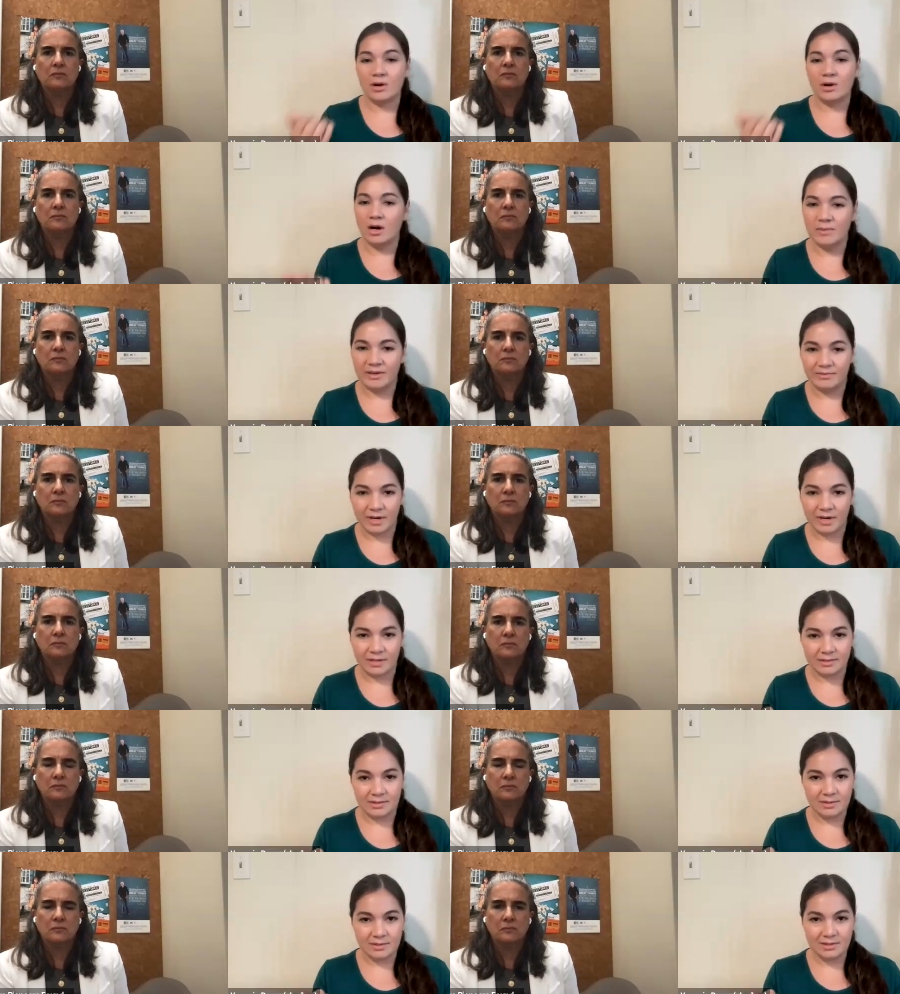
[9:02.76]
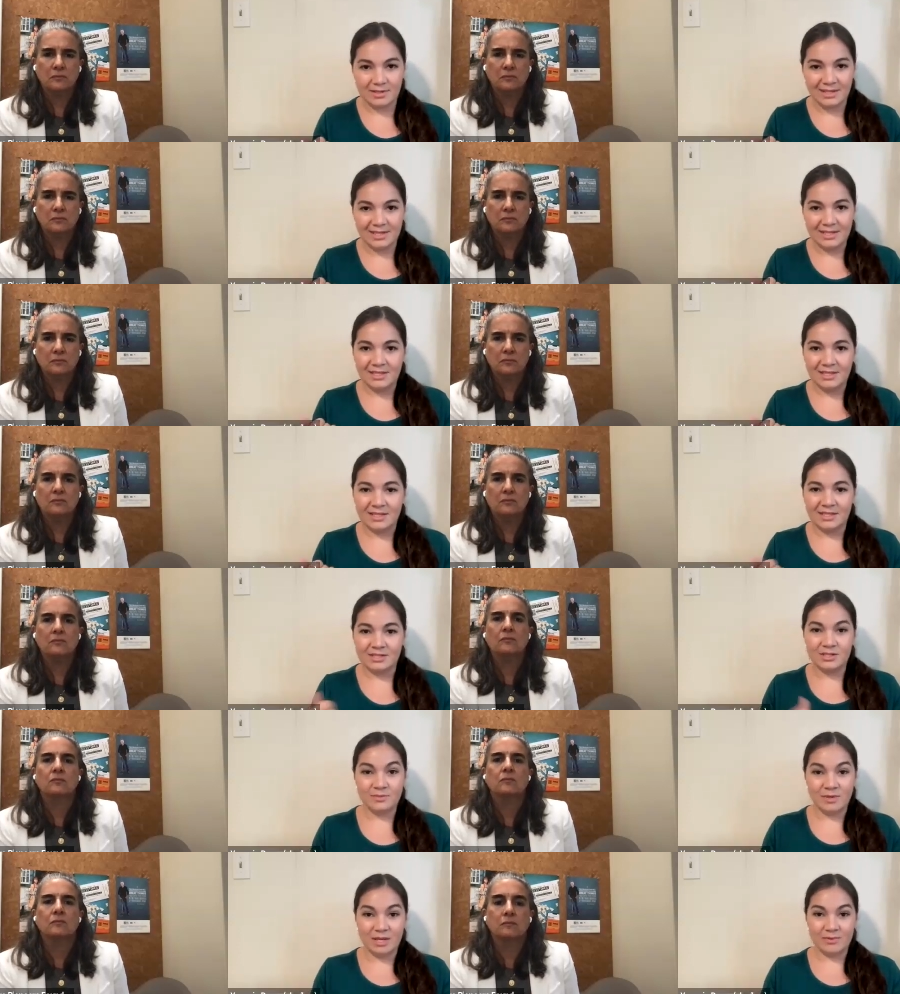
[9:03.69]
Speaker 1: able to call my friend,
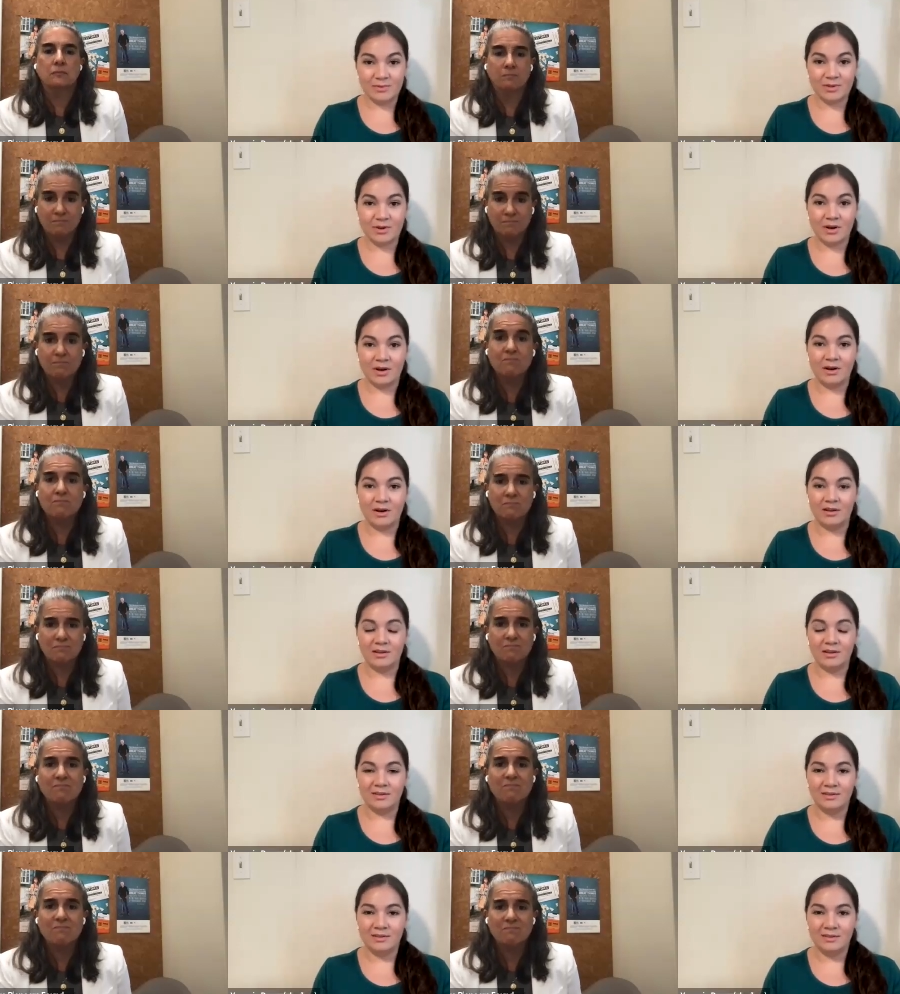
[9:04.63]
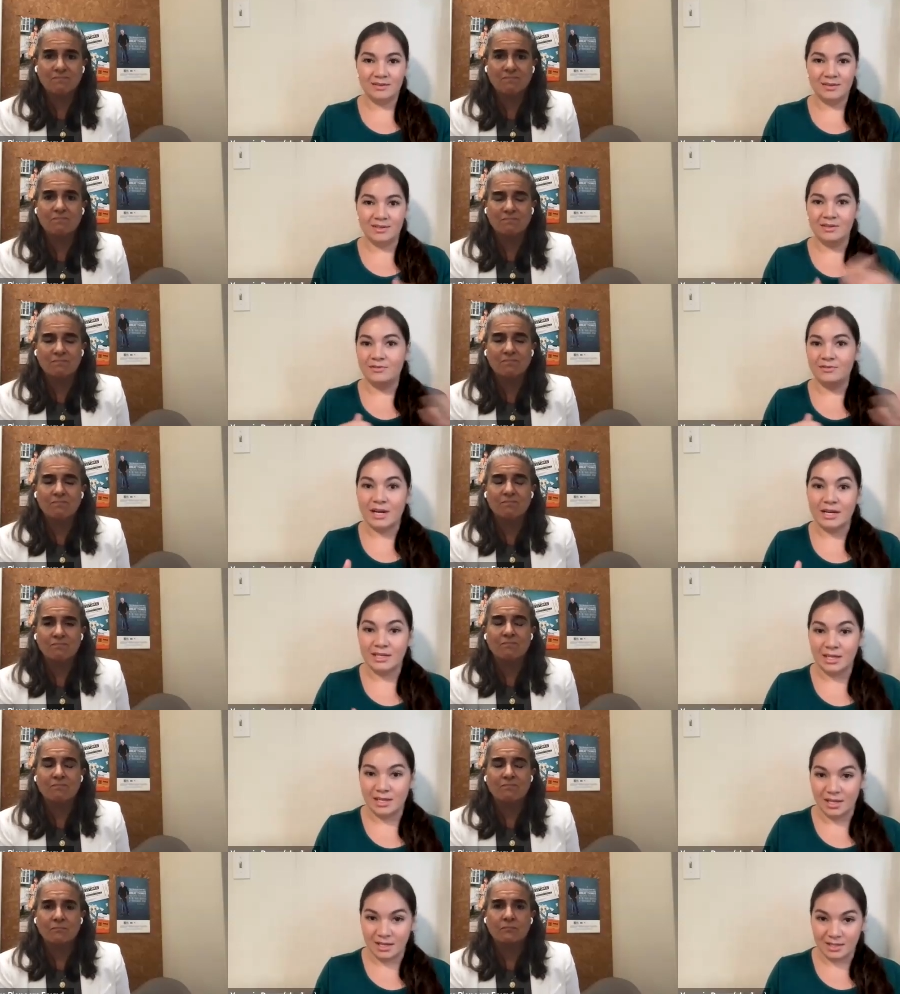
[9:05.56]
to be able mm-hmm. to call, you know,
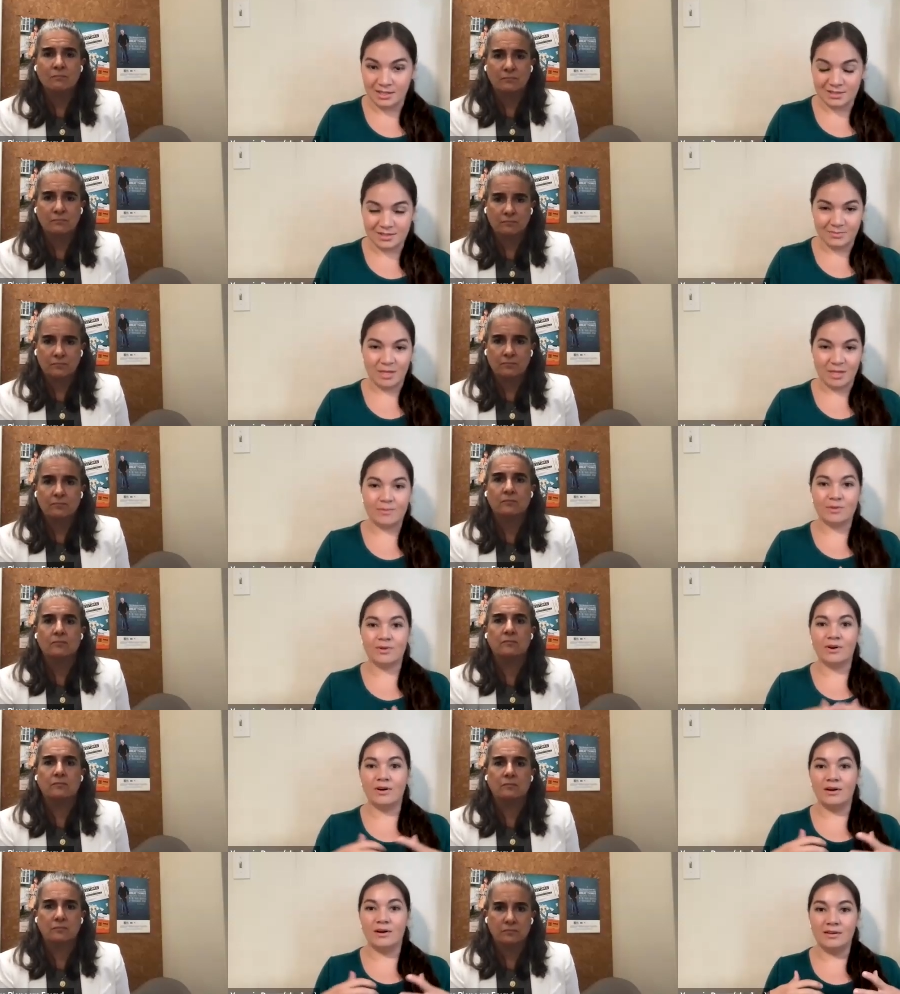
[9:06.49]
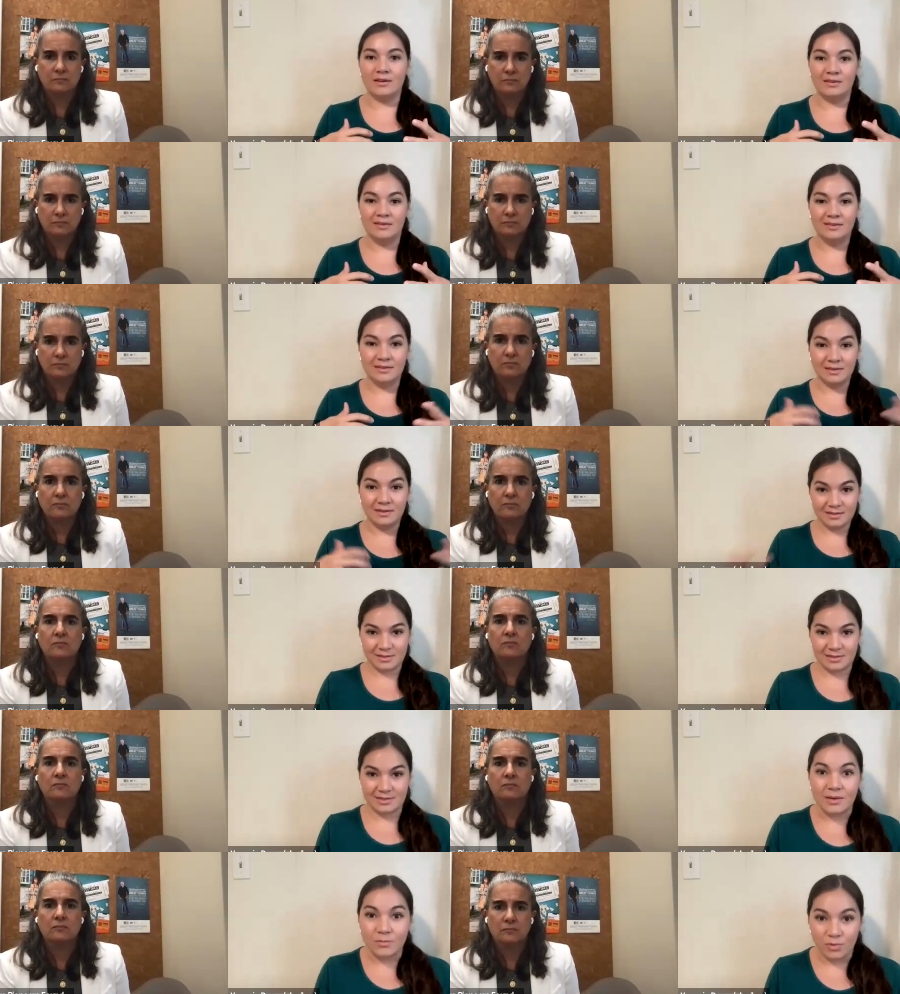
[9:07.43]
988, to be able to call
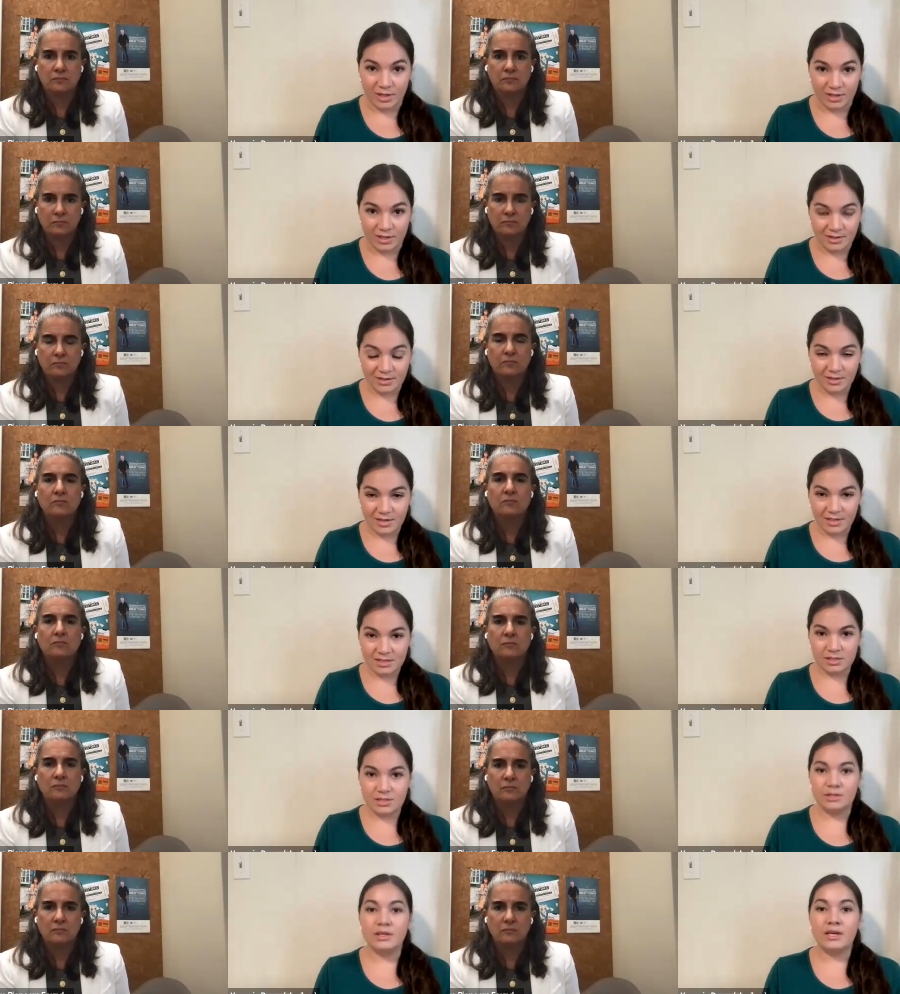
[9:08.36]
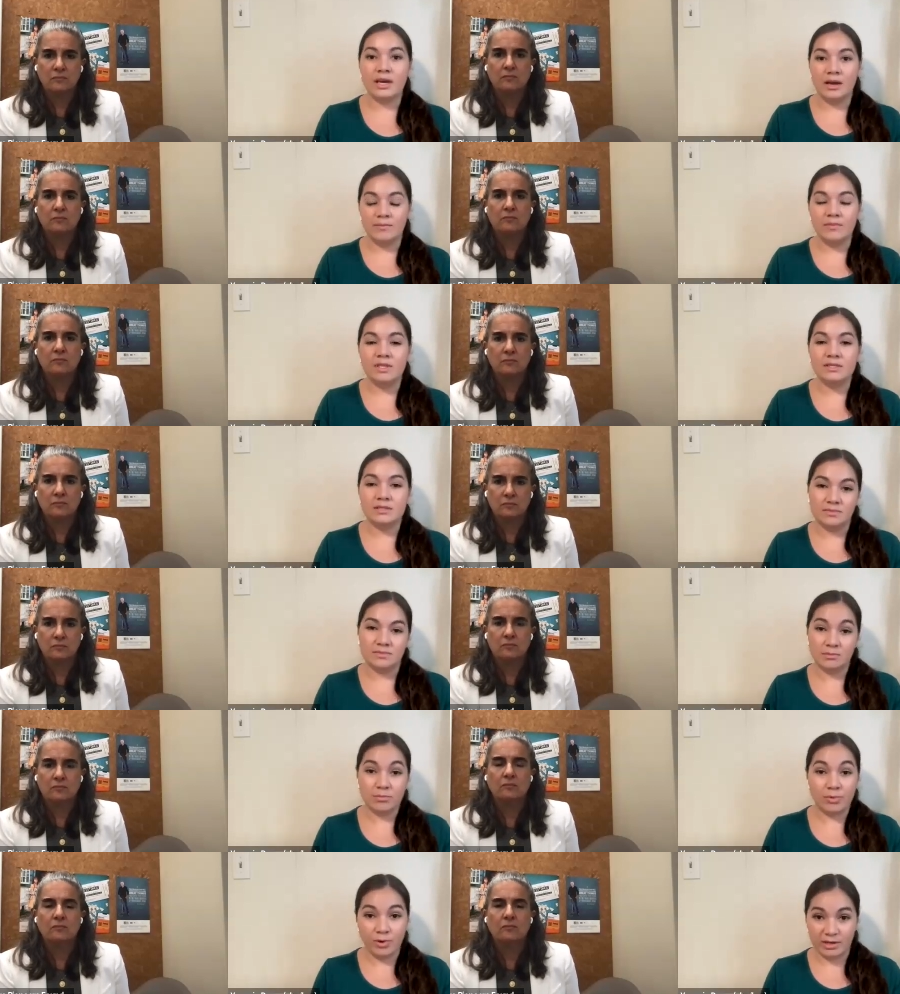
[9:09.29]
someone to get me
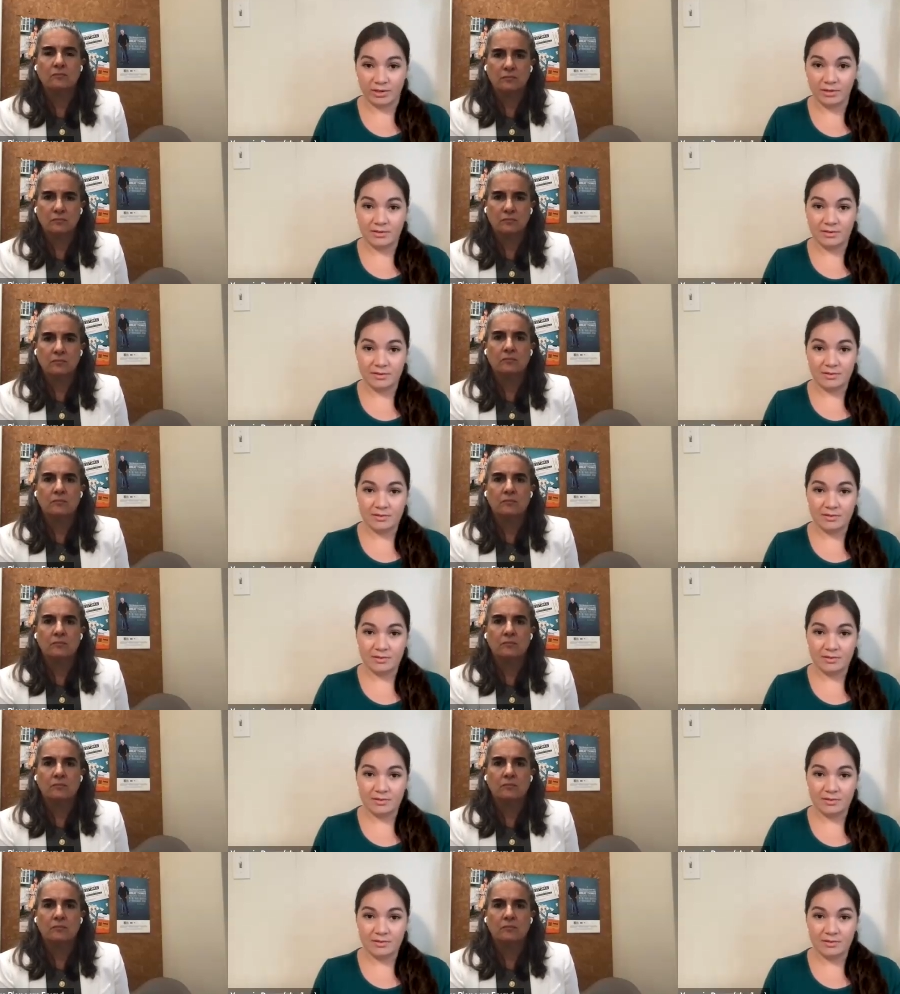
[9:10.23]
some support